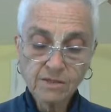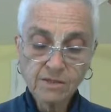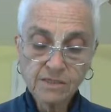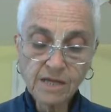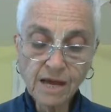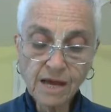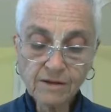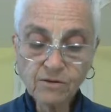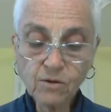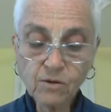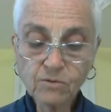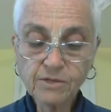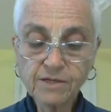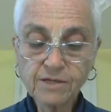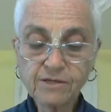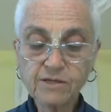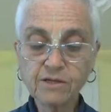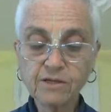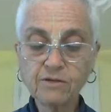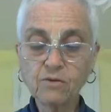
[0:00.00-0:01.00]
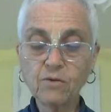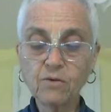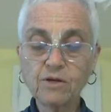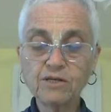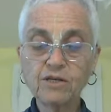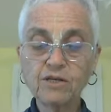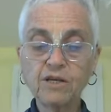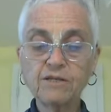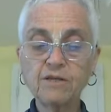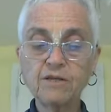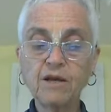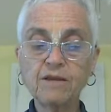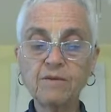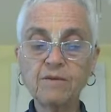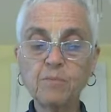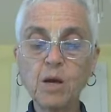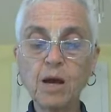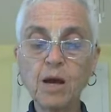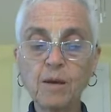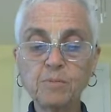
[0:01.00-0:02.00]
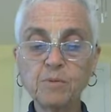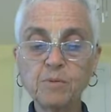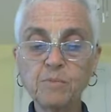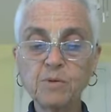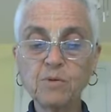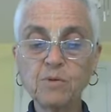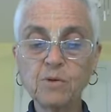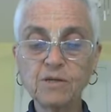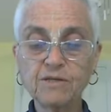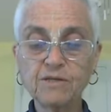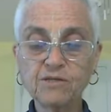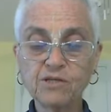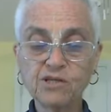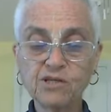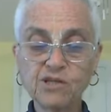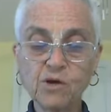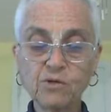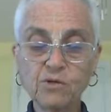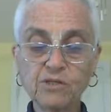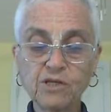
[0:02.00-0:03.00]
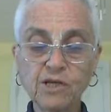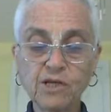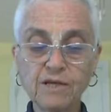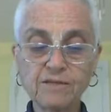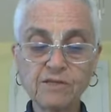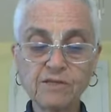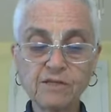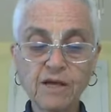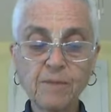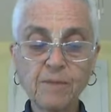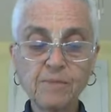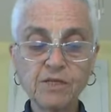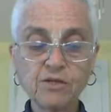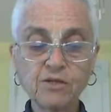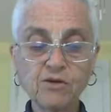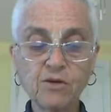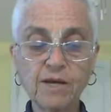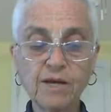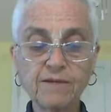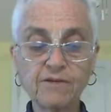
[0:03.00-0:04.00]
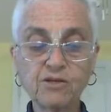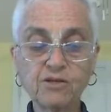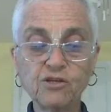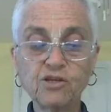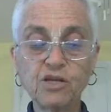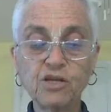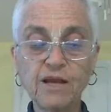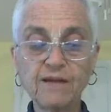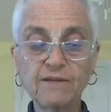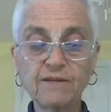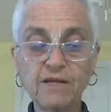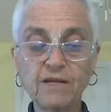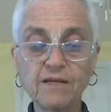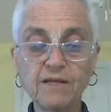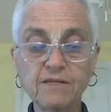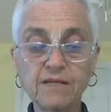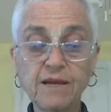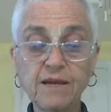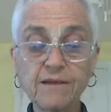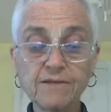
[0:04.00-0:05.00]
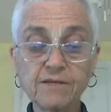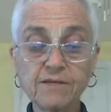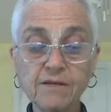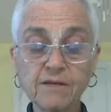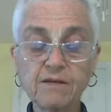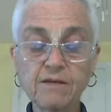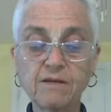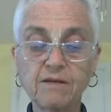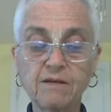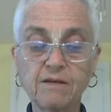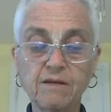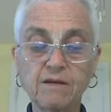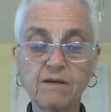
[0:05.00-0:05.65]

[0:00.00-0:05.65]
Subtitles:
Not only did Lord Chaitanya Mahaprabhu and his associates demonstrate this chanting and dancing,